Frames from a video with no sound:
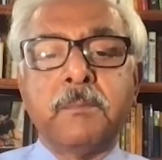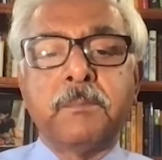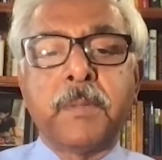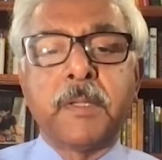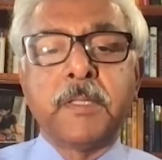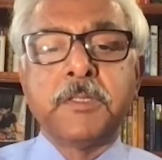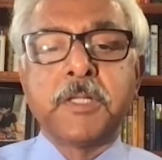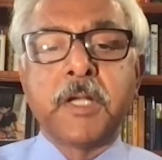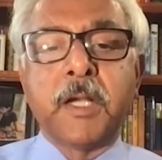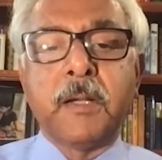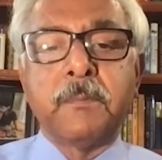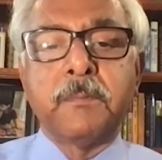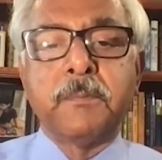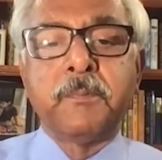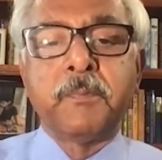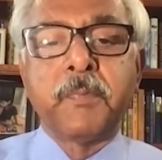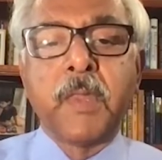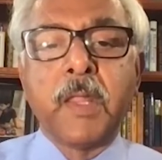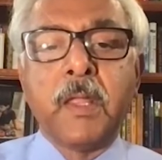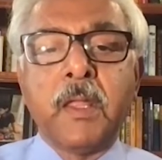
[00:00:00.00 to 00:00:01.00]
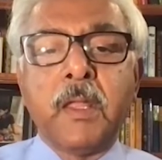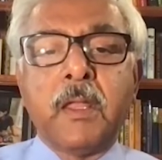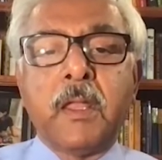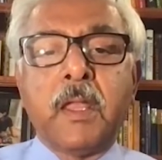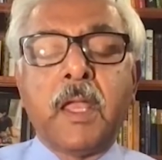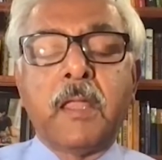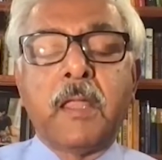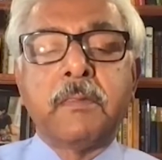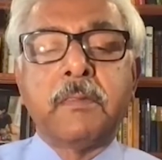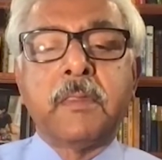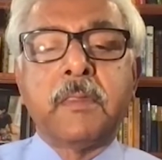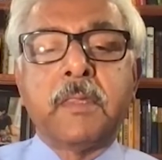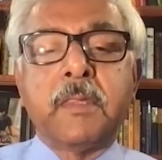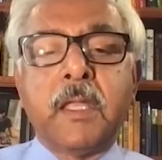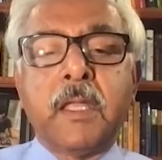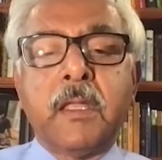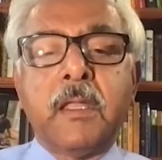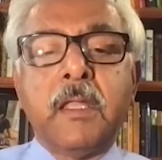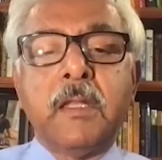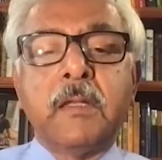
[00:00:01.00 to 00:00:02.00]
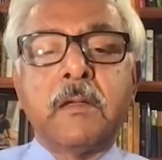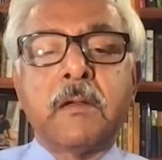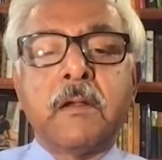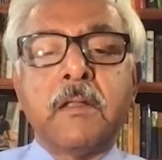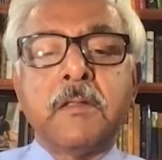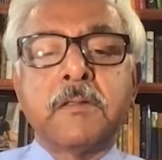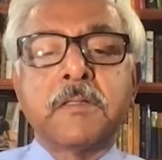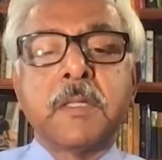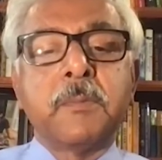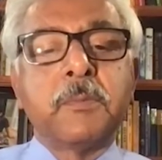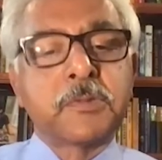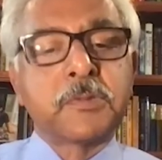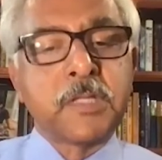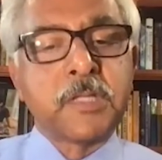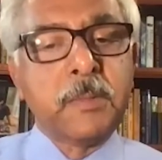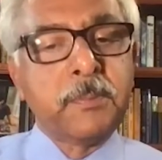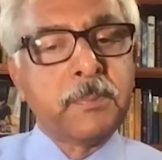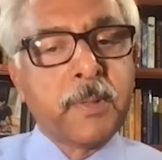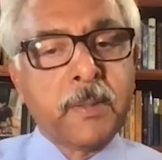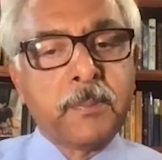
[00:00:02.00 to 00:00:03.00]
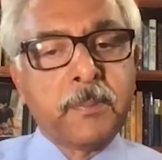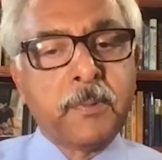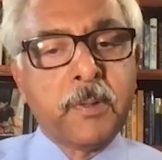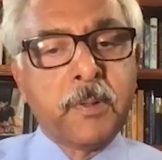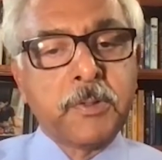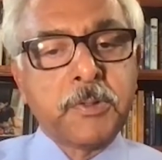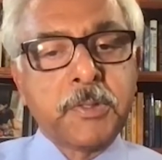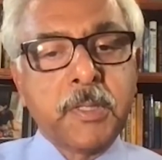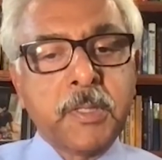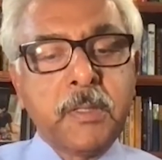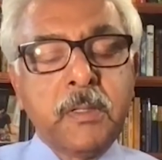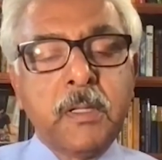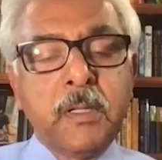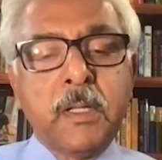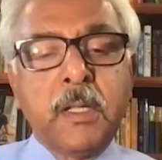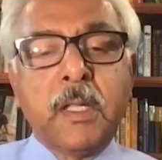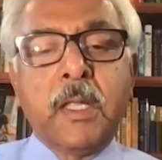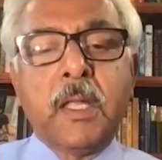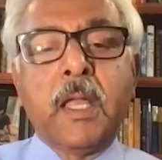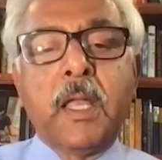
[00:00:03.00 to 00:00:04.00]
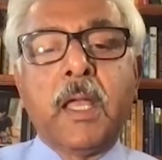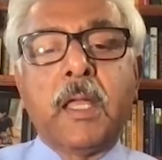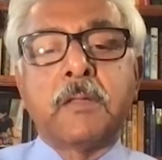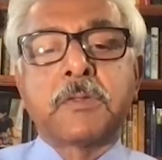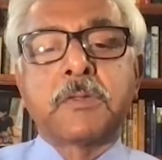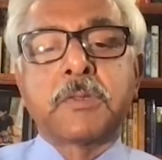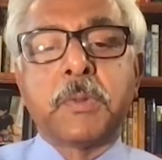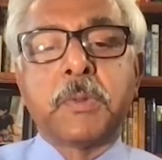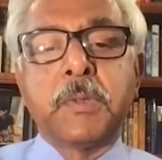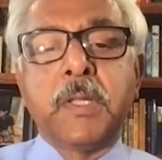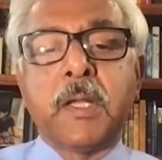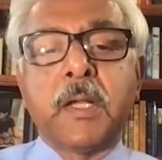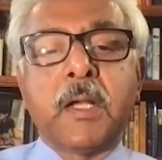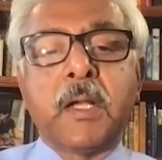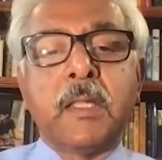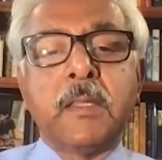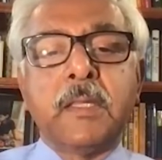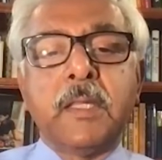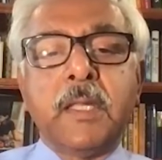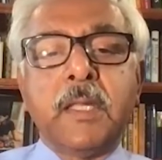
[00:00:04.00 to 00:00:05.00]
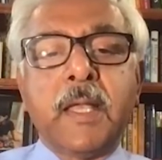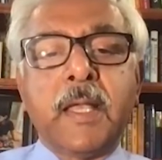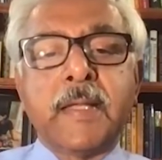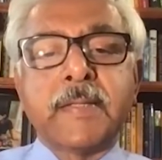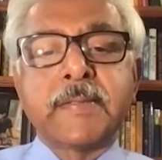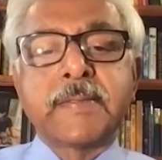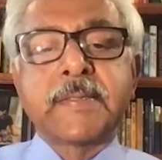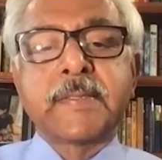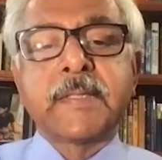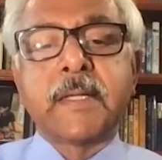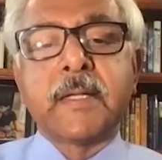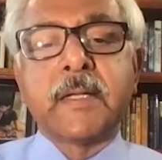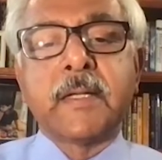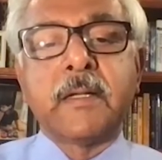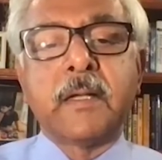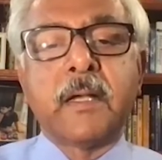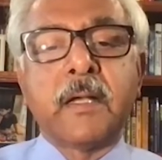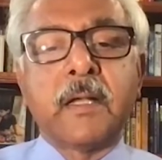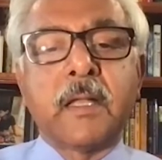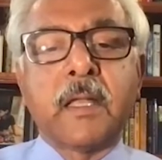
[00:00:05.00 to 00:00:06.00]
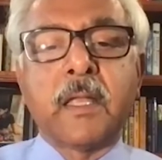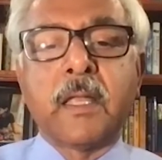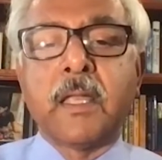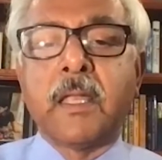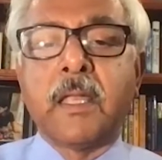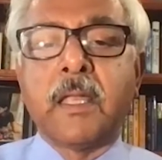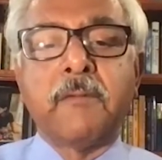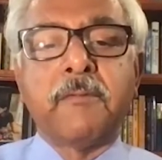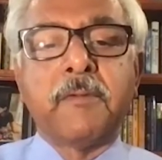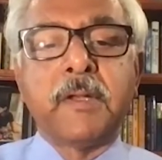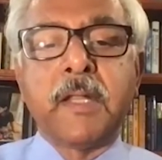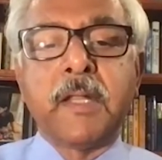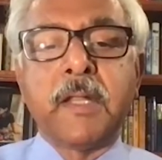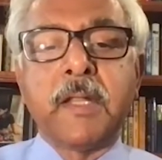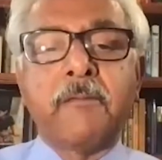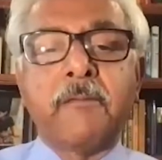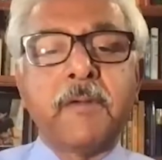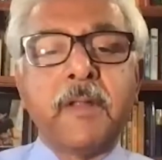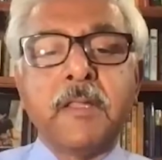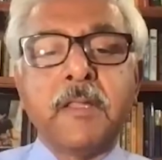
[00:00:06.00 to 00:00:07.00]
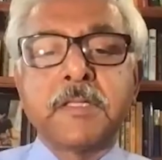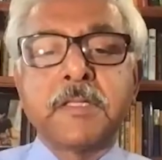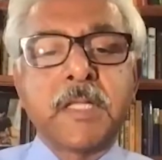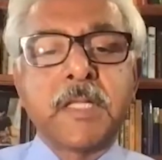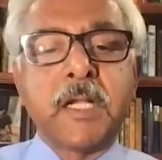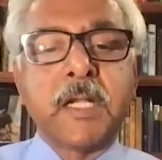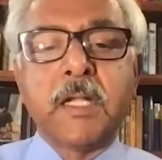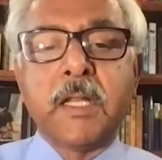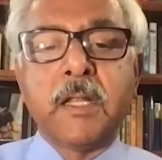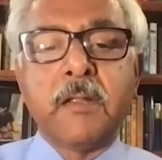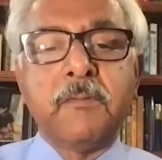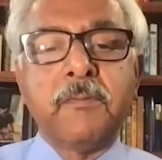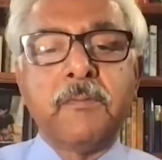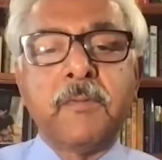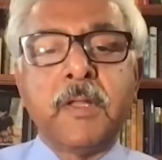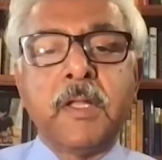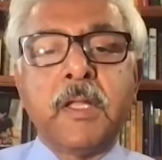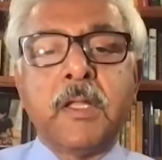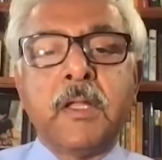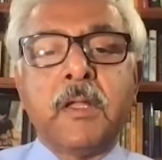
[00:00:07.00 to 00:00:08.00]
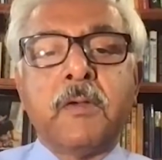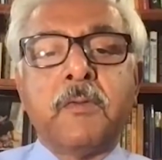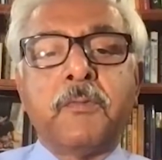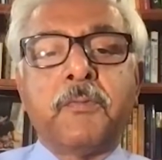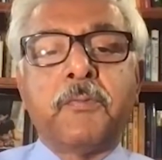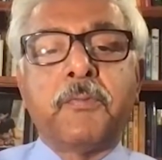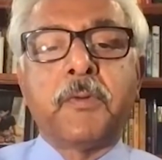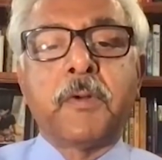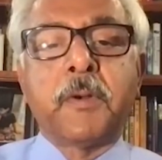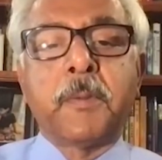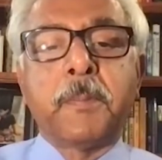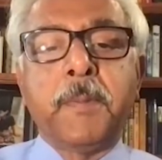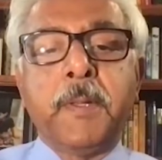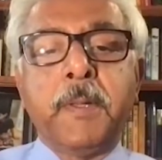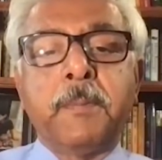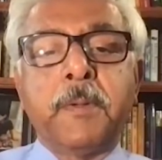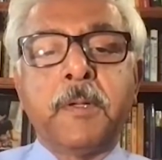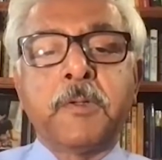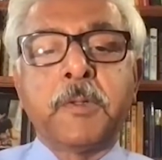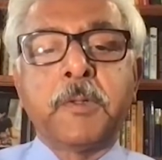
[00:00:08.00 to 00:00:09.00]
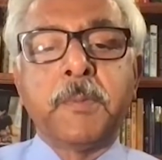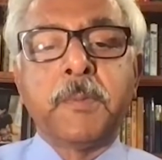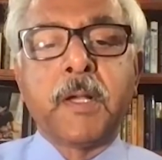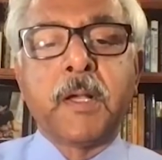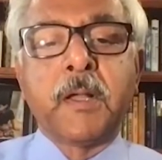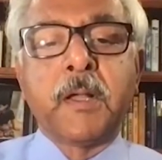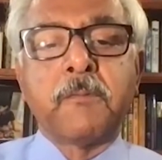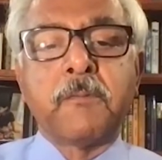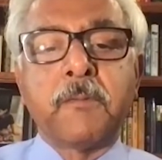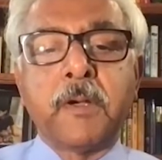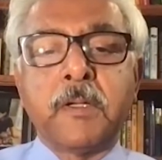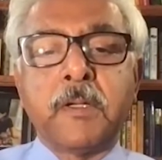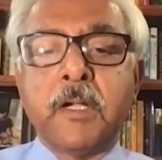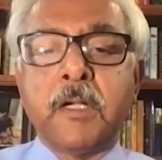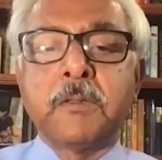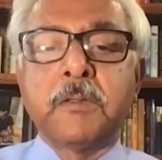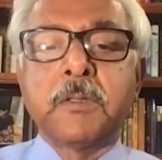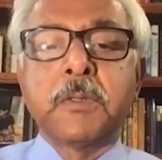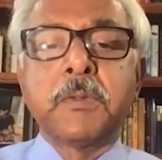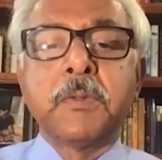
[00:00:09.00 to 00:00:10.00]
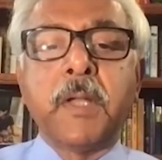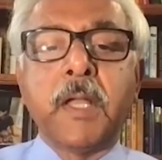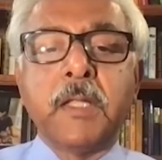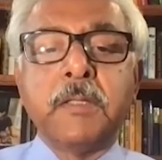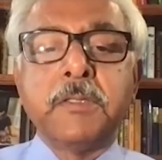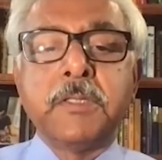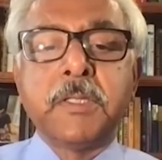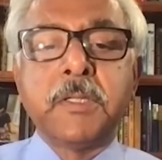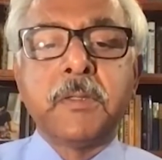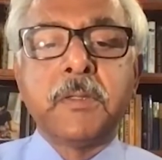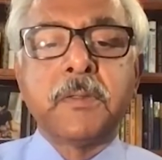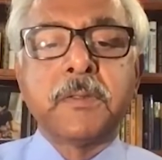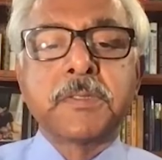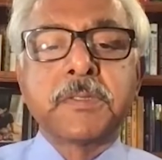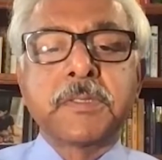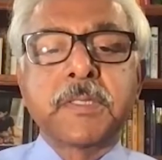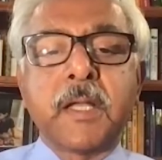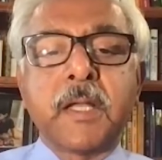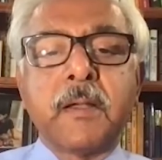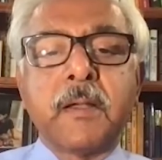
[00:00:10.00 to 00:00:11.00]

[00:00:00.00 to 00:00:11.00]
Punjab. And they increased the Muslim population. And Sonia Gandhi has given every incentive for people to be converted through NGOs,